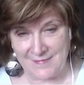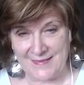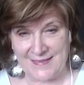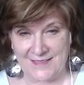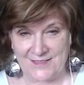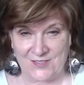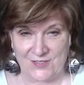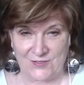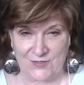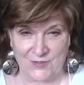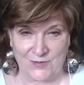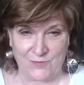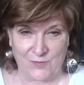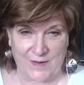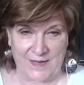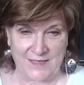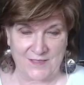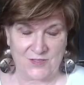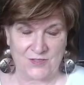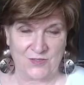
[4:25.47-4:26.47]
that's a good
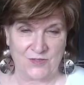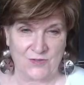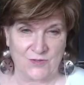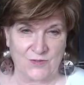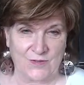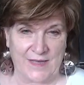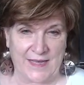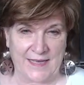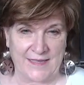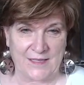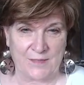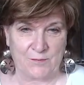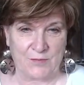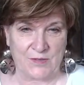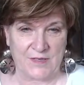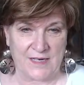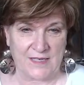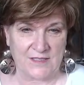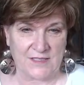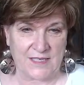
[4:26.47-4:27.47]
way to add the
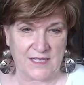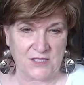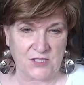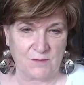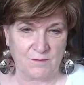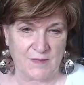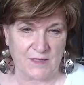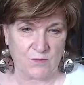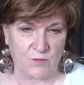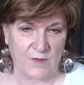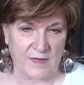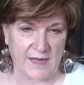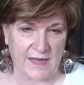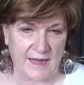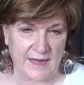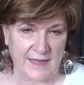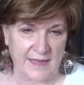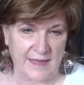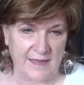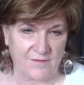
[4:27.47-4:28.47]
pronunciation. But what
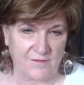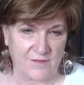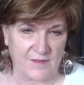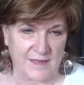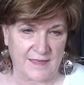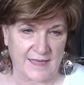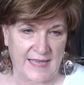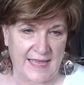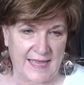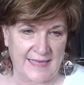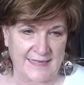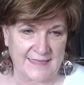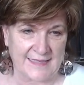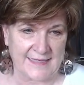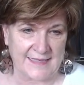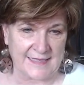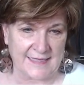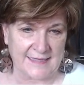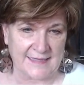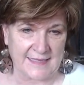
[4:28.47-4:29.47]
I have here, add a
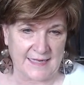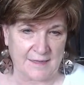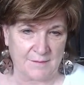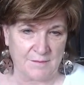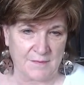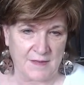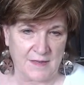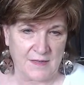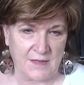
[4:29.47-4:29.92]
nickname.